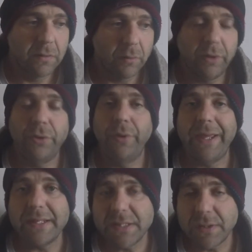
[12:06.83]
the one who
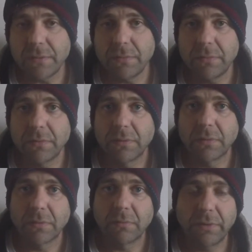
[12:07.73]
hates you,
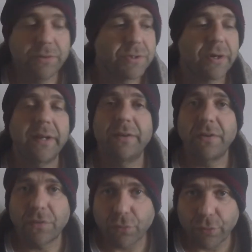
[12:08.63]
the one who's trying to
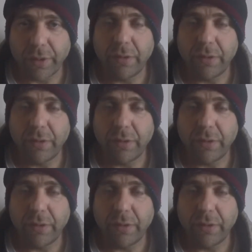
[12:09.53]
destroy